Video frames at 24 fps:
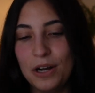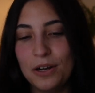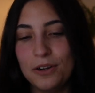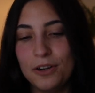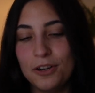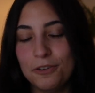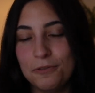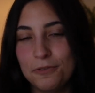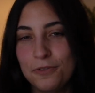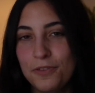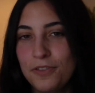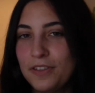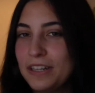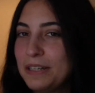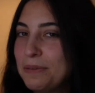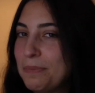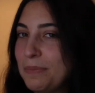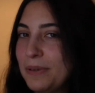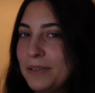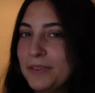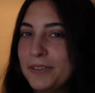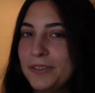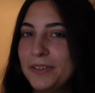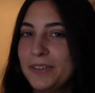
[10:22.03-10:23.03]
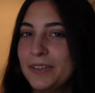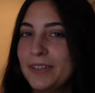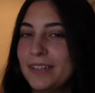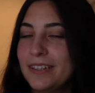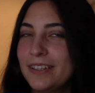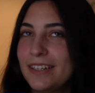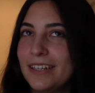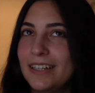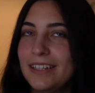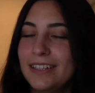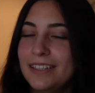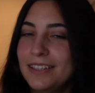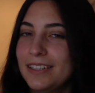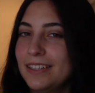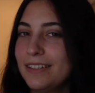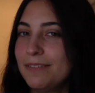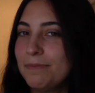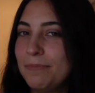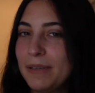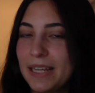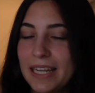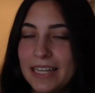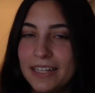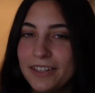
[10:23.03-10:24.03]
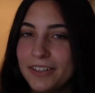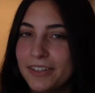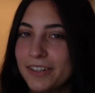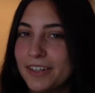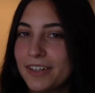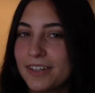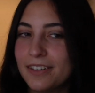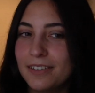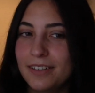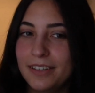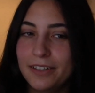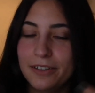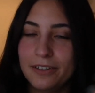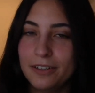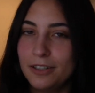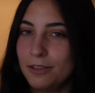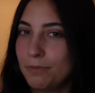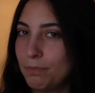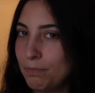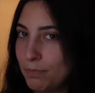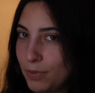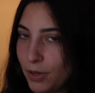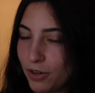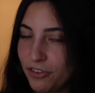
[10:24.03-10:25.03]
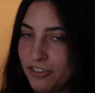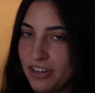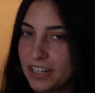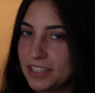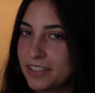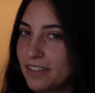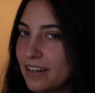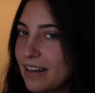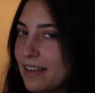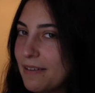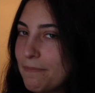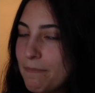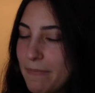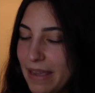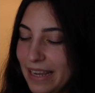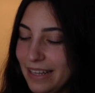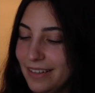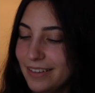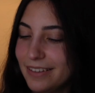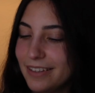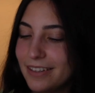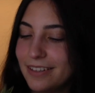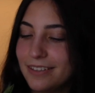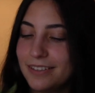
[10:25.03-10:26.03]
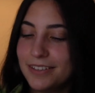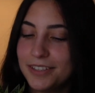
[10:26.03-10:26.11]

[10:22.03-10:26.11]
of 3D printing beginner project that I made.